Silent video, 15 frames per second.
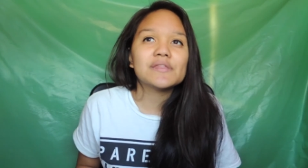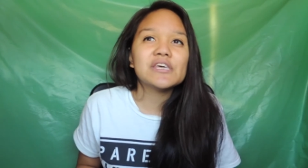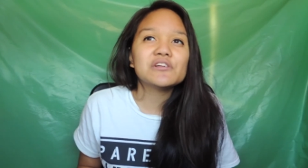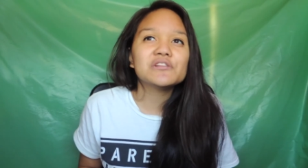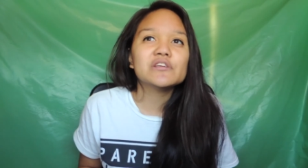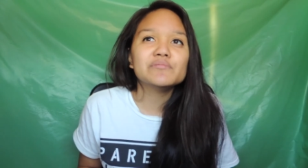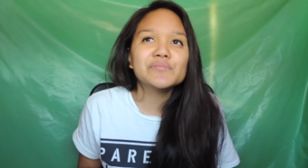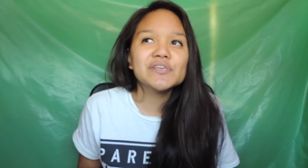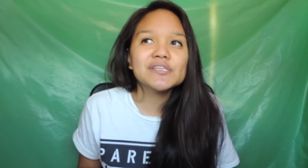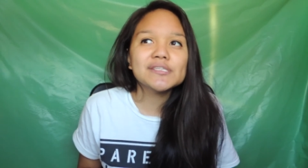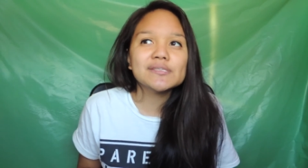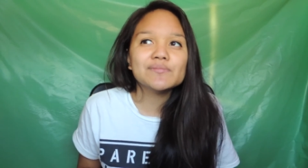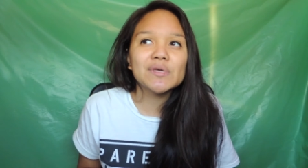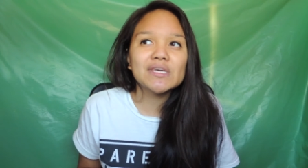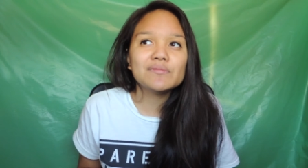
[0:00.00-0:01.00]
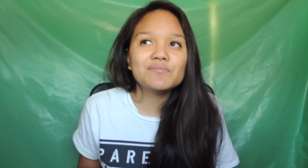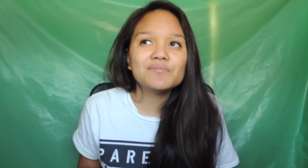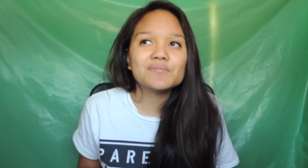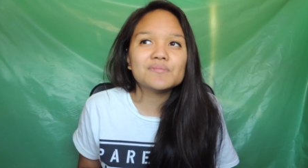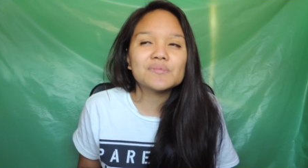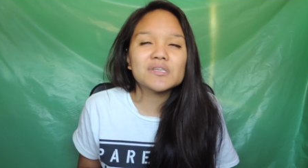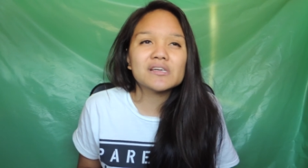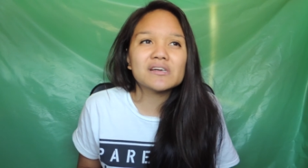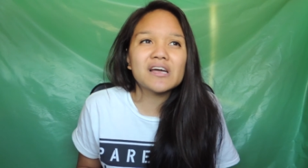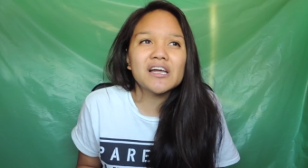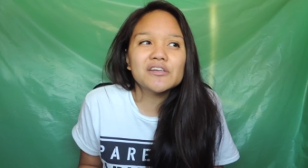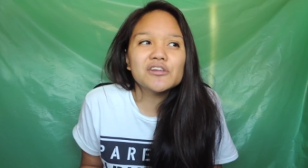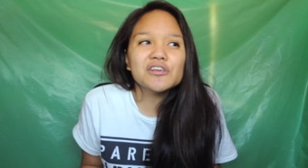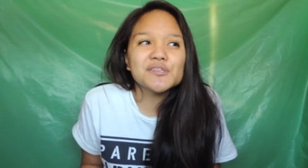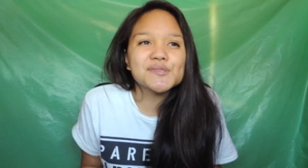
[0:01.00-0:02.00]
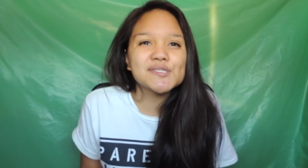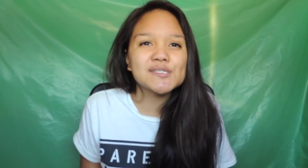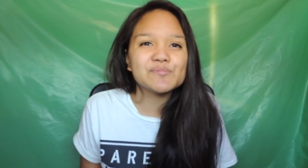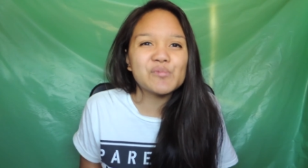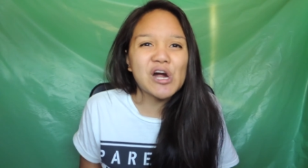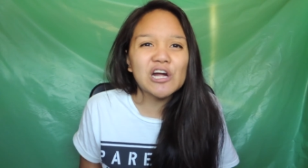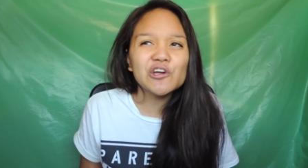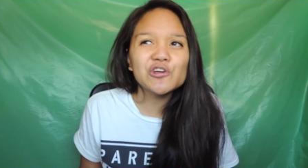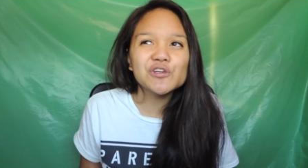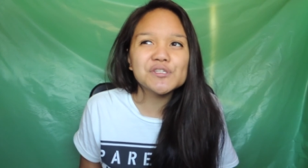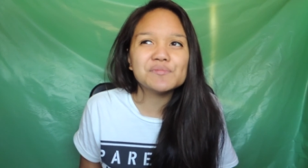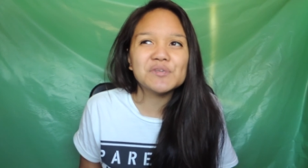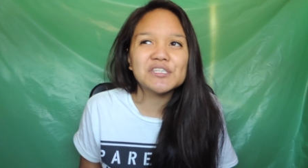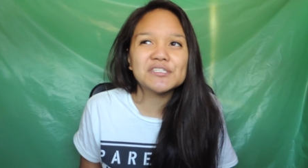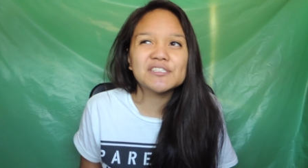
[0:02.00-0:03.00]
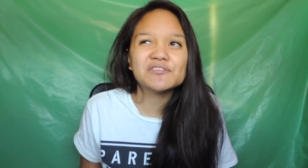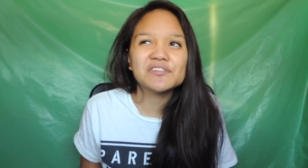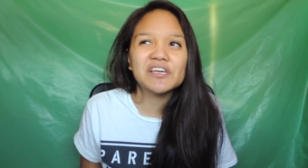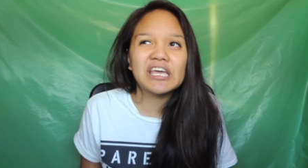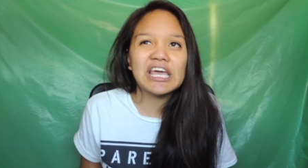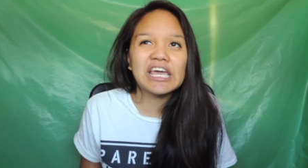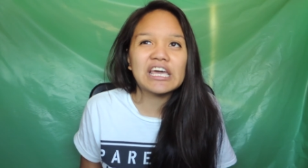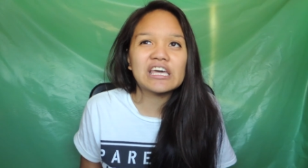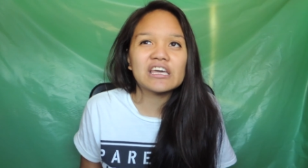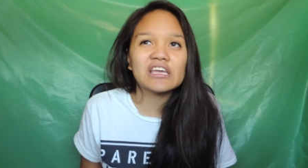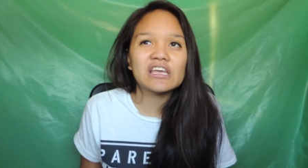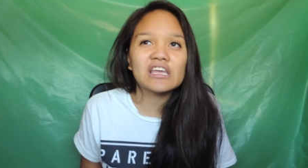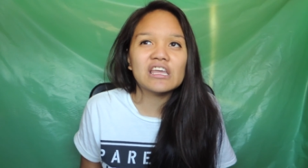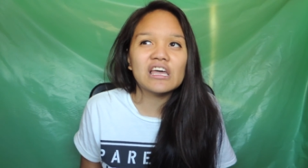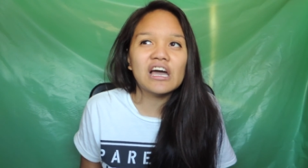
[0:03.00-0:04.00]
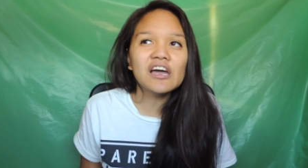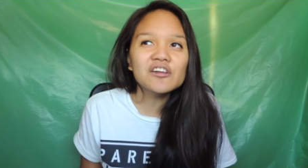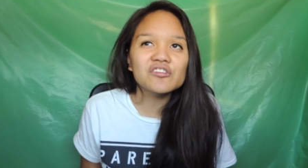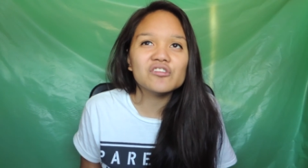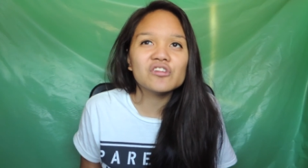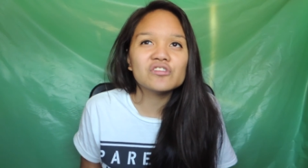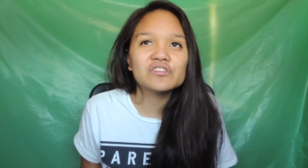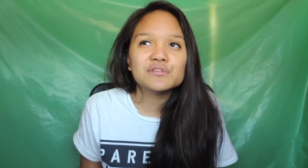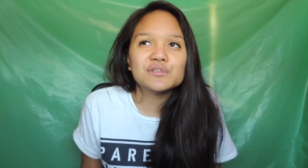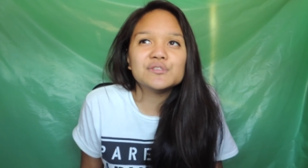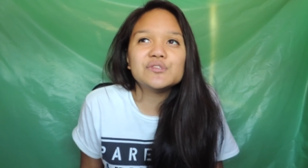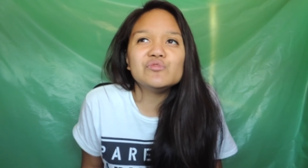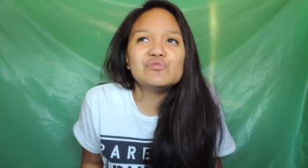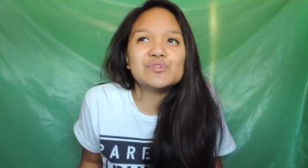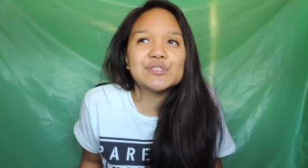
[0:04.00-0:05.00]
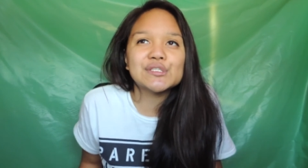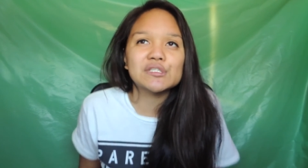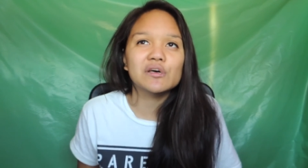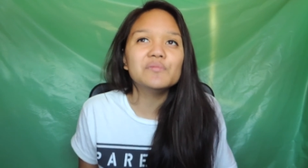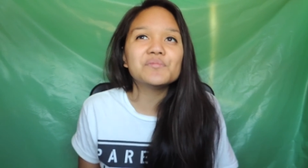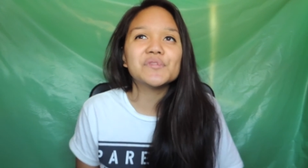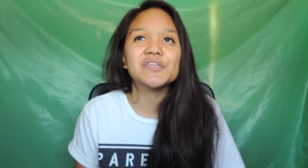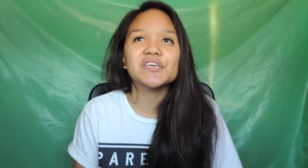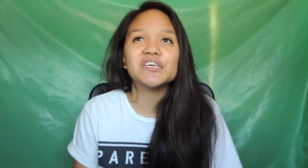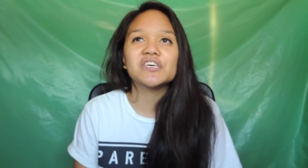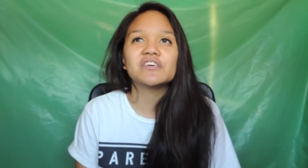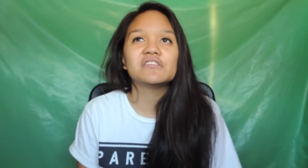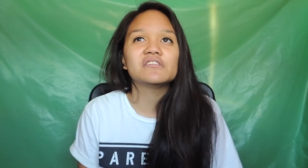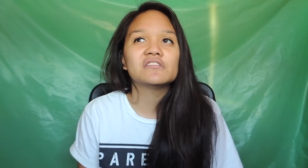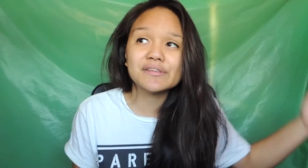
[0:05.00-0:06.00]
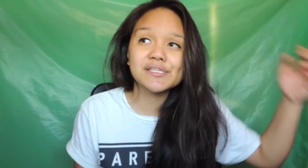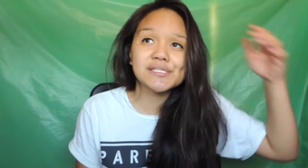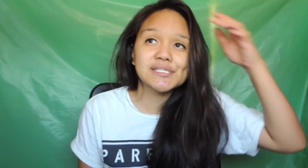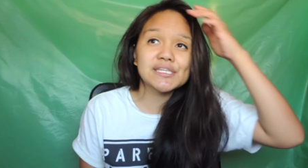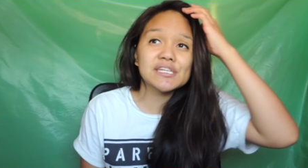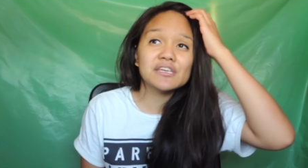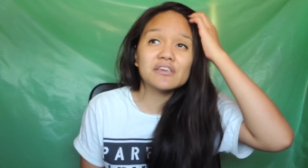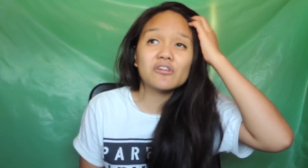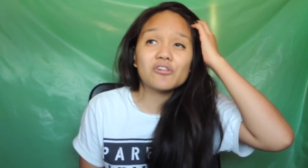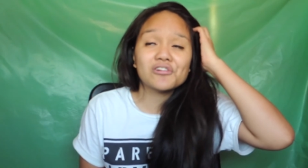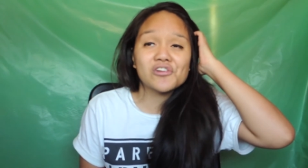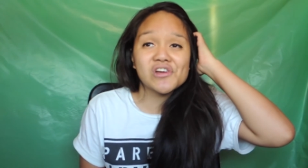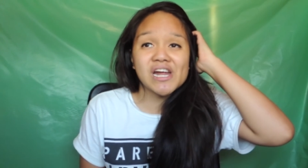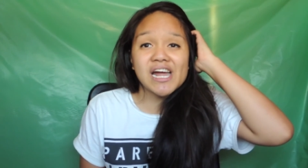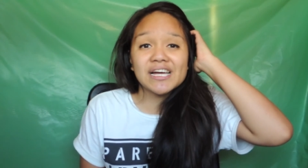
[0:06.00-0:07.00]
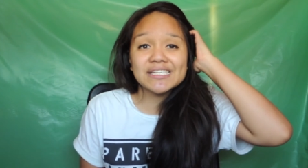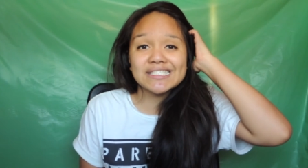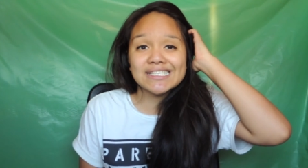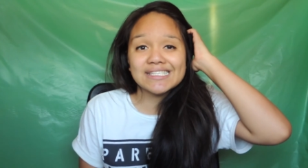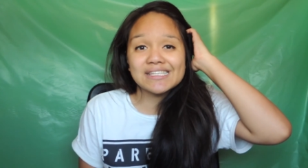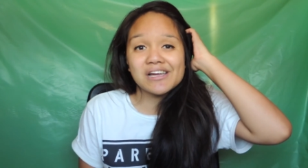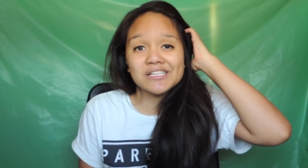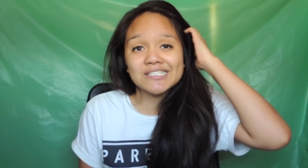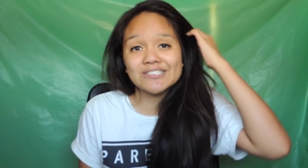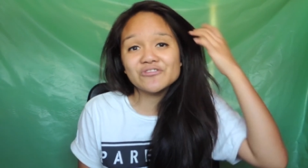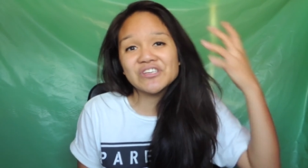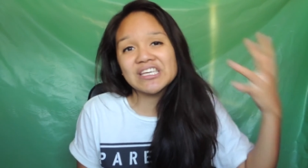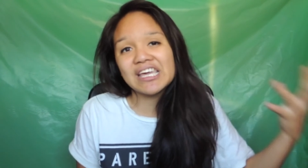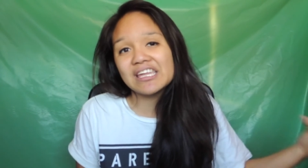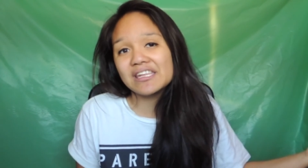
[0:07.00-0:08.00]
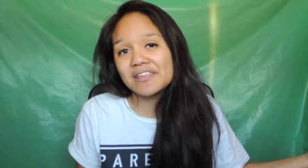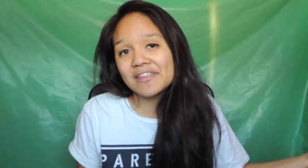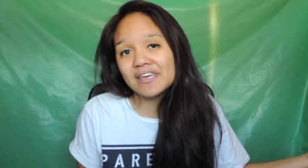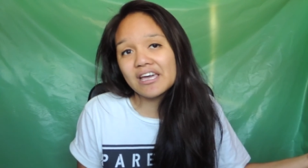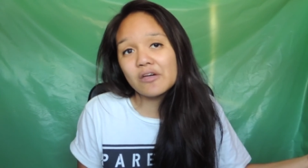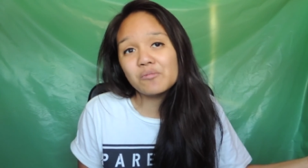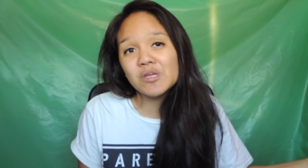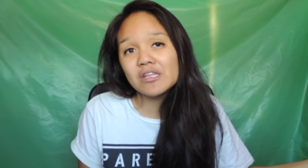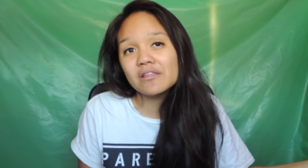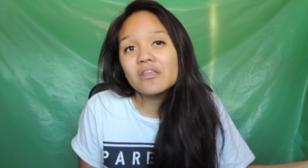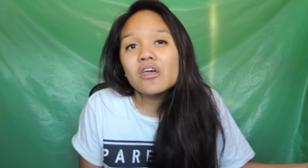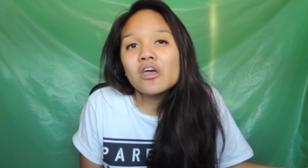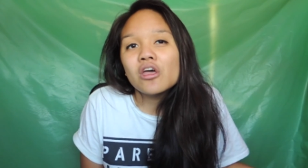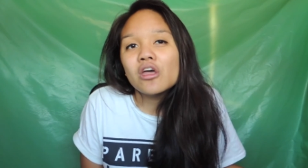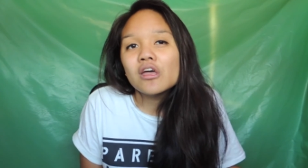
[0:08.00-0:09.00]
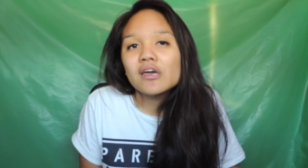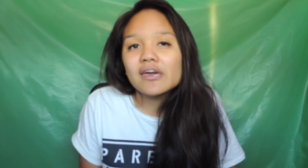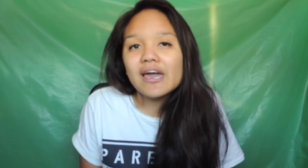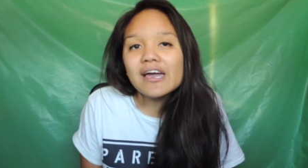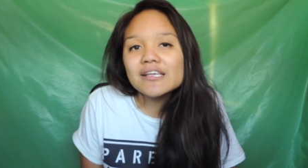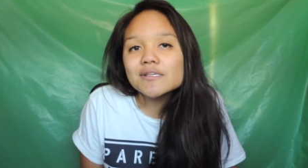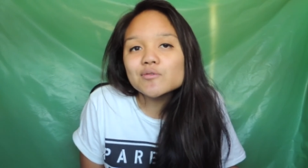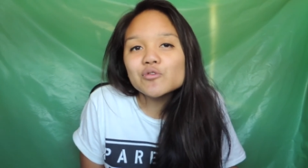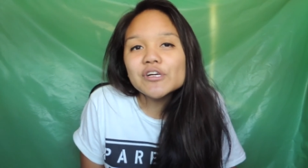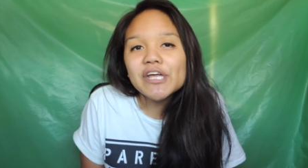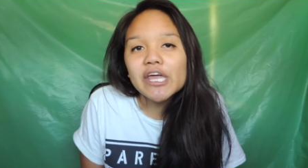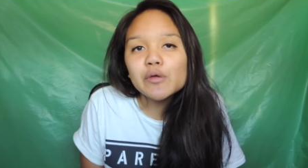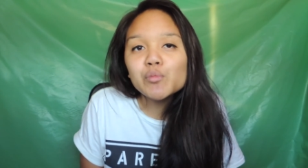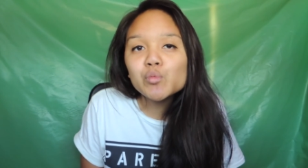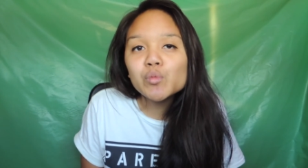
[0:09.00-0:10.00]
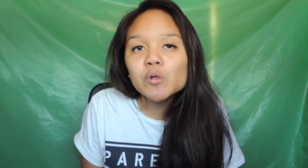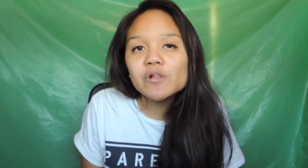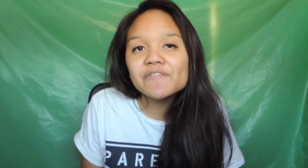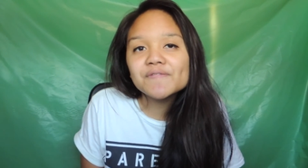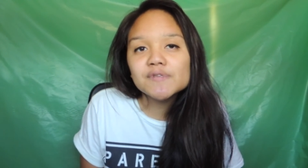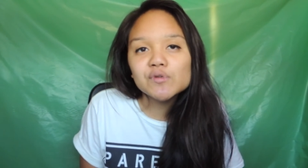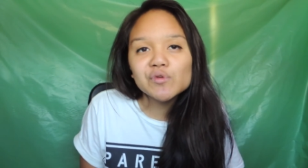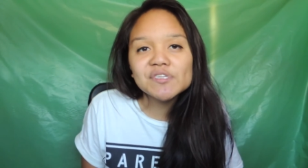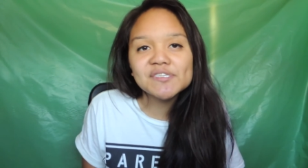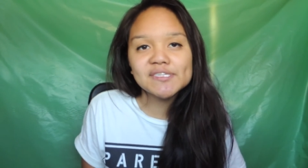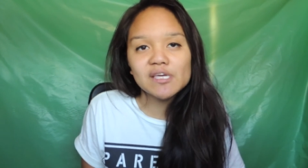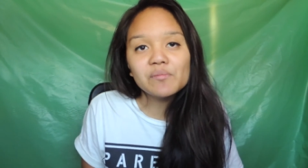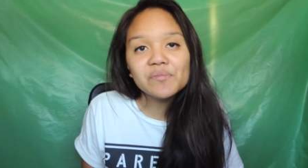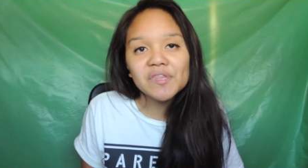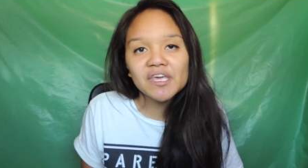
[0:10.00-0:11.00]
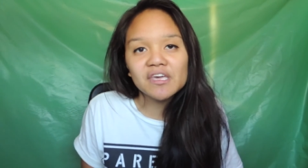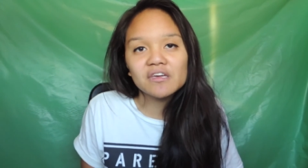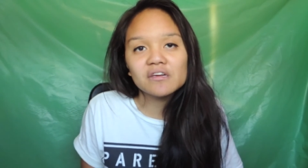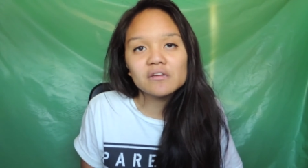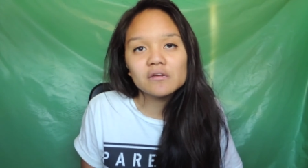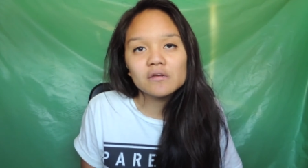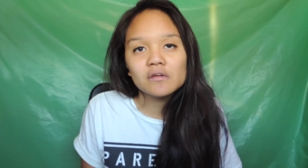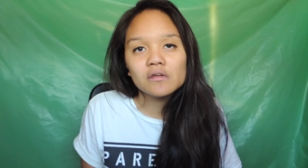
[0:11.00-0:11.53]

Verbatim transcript: The Olympics make kind of inspires me to like, I don't know, to do something. Sitting on our asses not doing anything. I mean, guys, we're capable of doing something.